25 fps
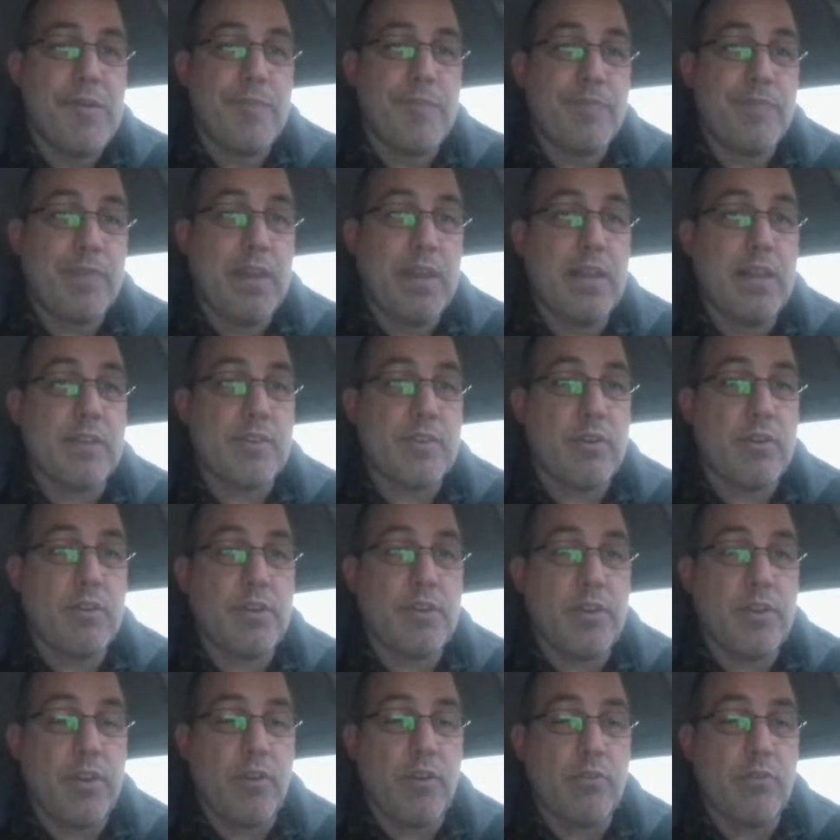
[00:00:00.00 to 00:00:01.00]
it is hard to
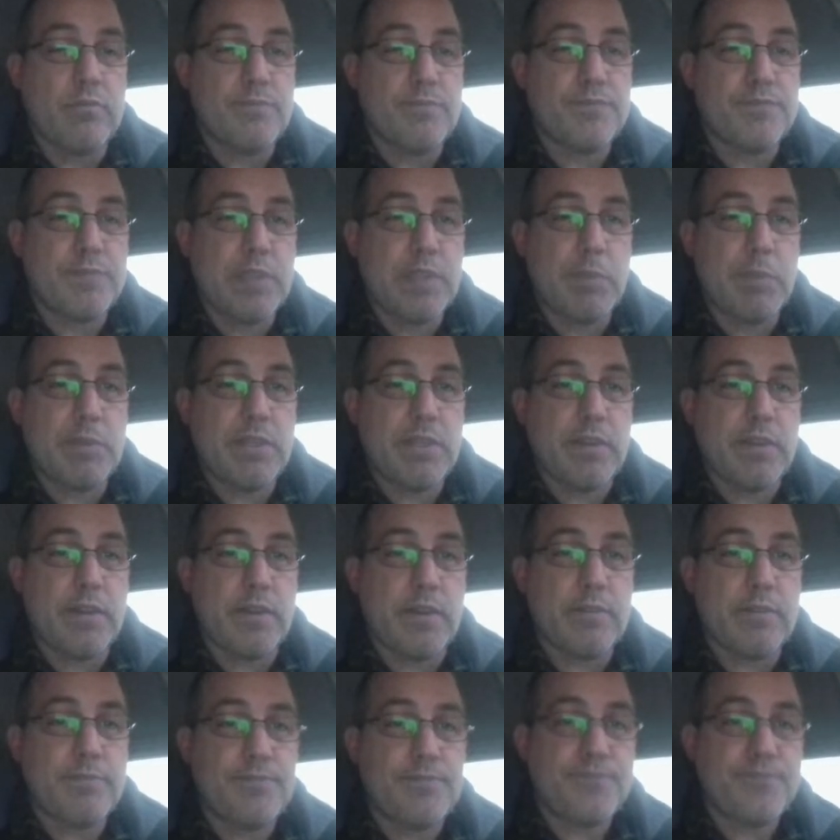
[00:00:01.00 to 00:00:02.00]
do, let me tell you.
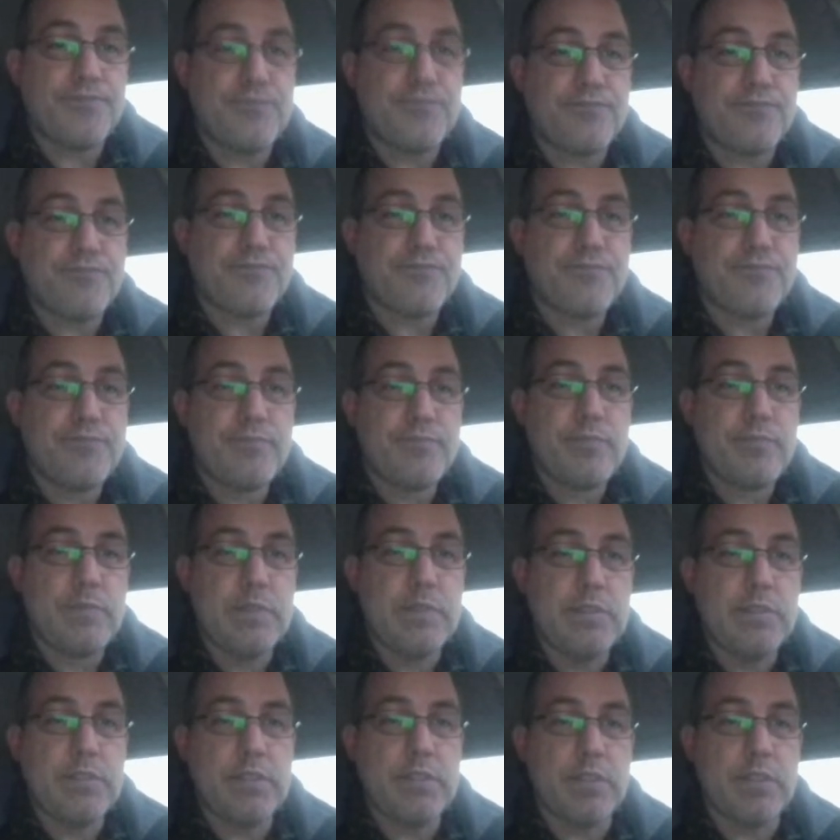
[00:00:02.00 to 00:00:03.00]

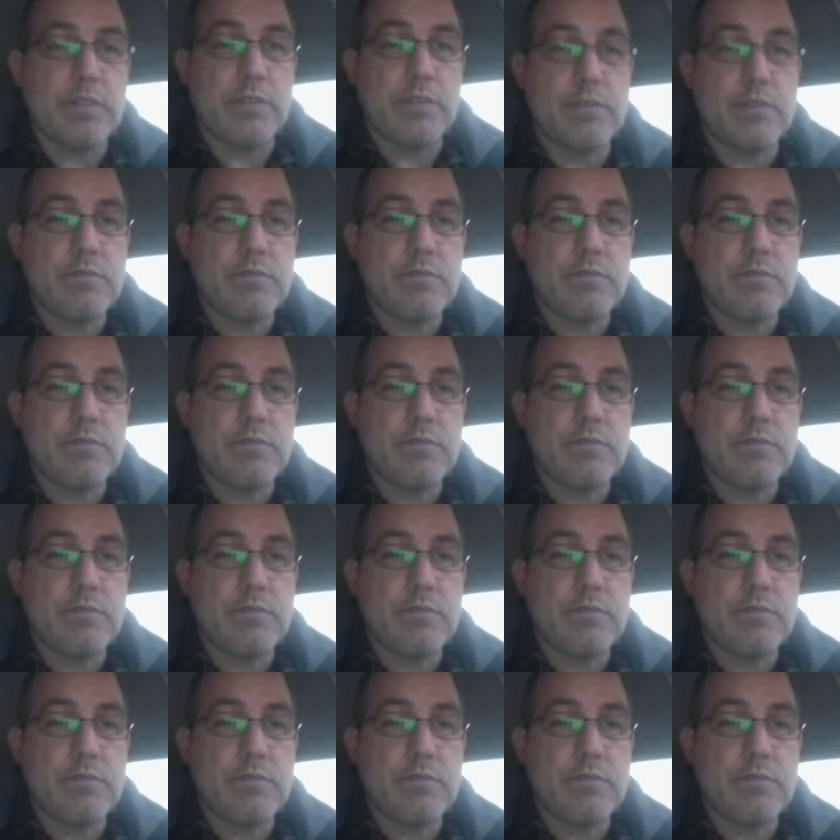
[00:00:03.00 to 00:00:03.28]
So,